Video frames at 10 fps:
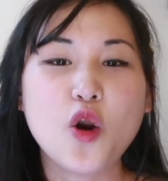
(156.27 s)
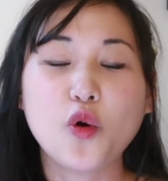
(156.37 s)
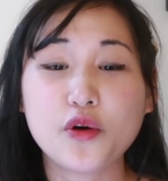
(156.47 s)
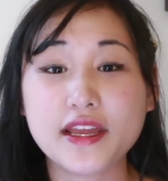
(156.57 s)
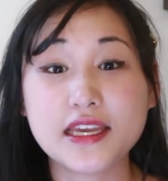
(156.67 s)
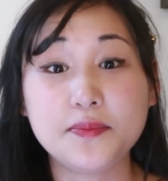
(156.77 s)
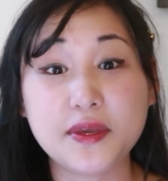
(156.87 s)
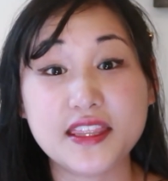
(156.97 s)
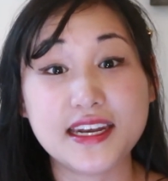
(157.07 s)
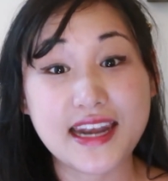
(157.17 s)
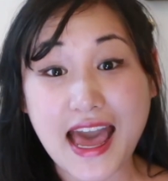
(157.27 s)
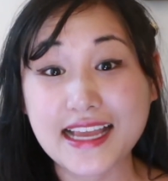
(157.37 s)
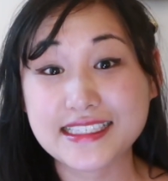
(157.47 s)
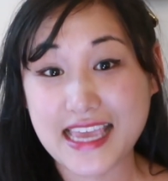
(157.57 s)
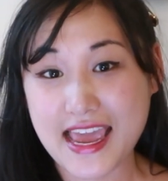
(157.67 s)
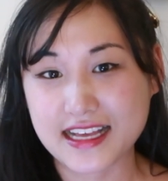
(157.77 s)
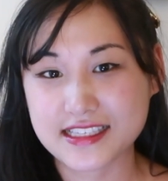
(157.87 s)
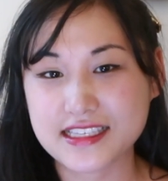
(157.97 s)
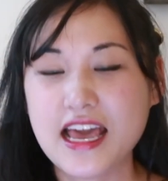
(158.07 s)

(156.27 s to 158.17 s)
or it could be the 9 tails.